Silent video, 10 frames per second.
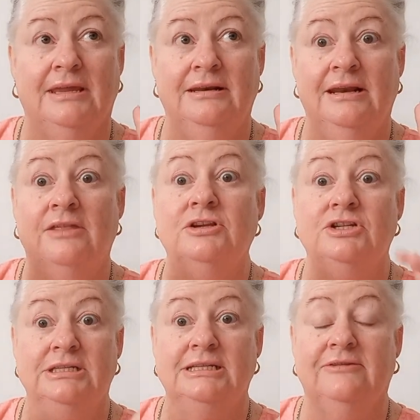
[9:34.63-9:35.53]
another
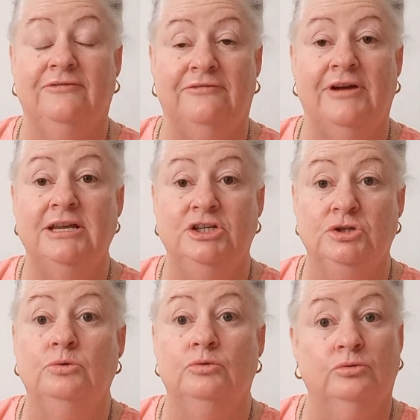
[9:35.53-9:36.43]
just
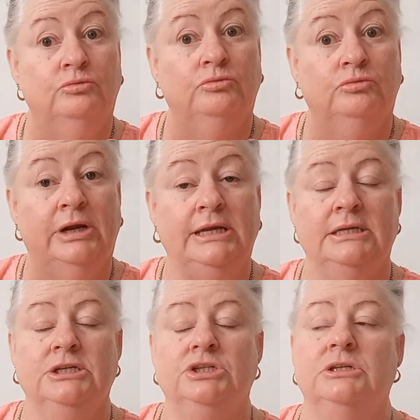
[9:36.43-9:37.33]
facial
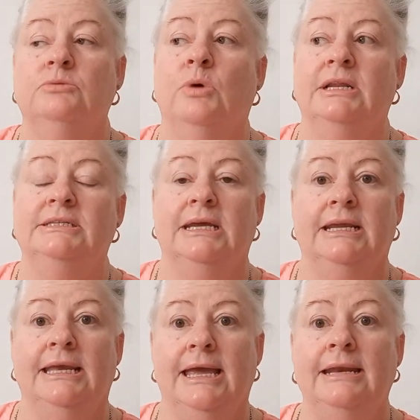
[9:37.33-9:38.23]
recognition one done
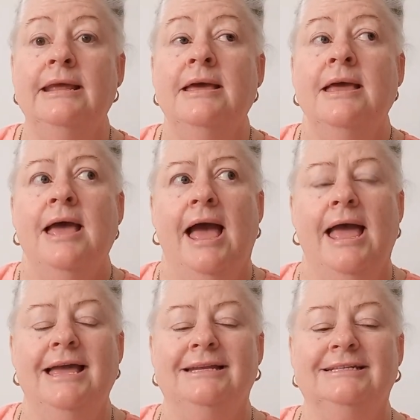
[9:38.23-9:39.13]
again,
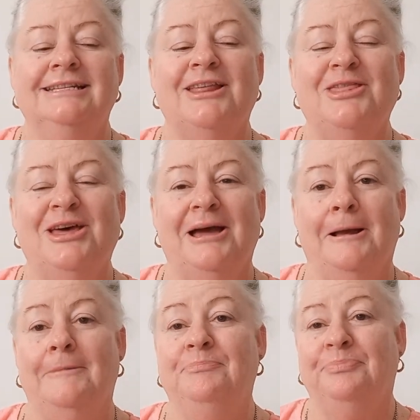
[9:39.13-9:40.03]
and
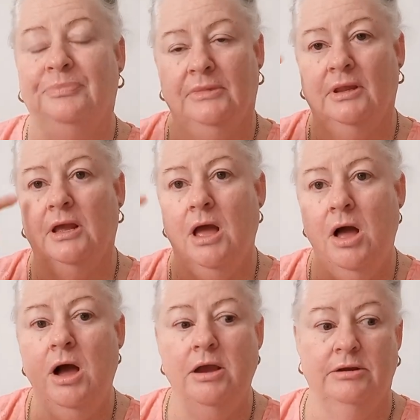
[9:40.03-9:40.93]
the
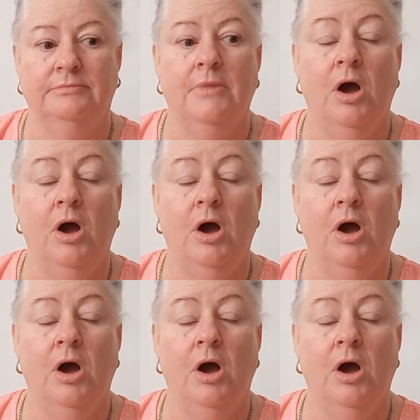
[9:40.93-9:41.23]
eye